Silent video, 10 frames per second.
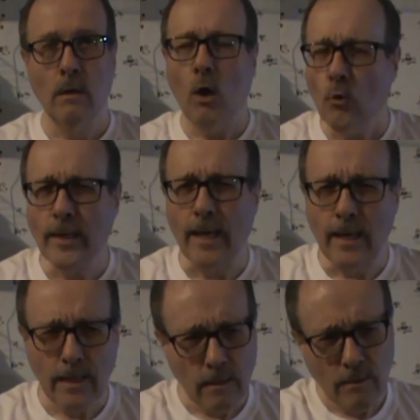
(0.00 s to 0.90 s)

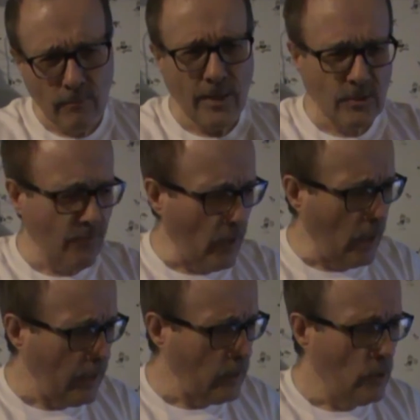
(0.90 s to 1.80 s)
Okay, that's
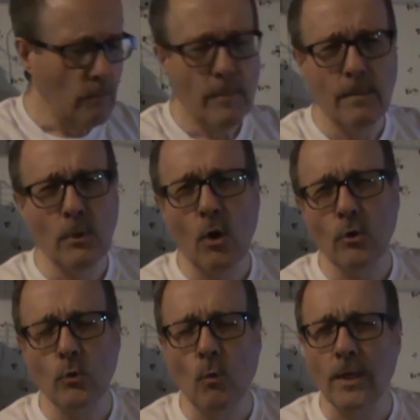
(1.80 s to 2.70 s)
fine. Maybe
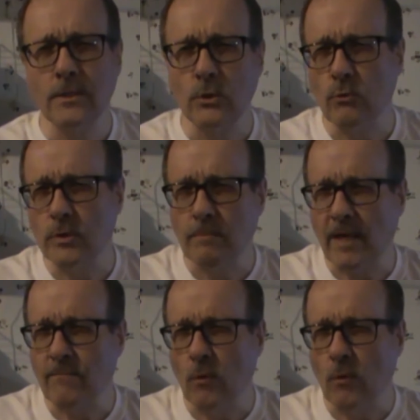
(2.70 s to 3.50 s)
all you want to do is make